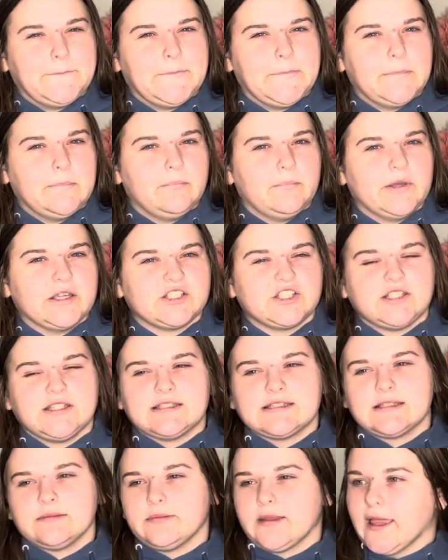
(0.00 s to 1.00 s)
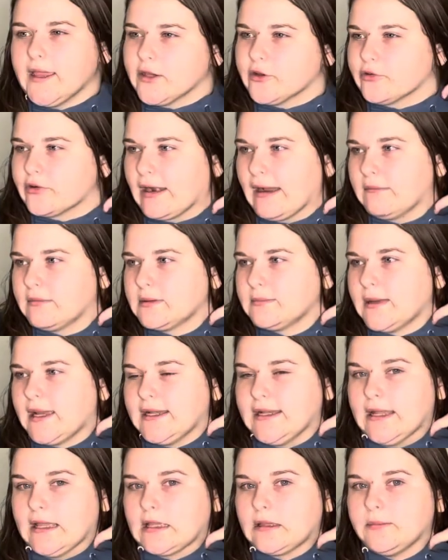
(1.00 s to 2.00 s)
But she ends up like grabbing my
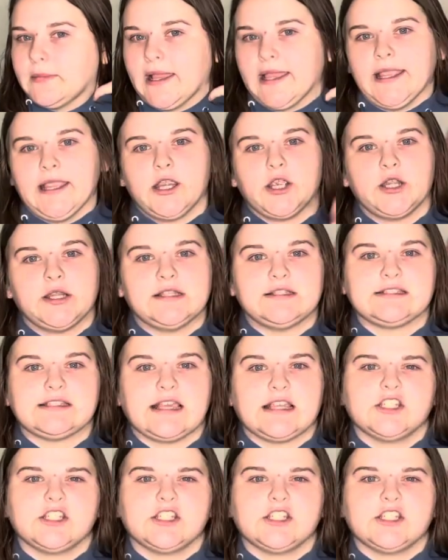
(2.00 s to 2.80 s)
neck and my hair and is like,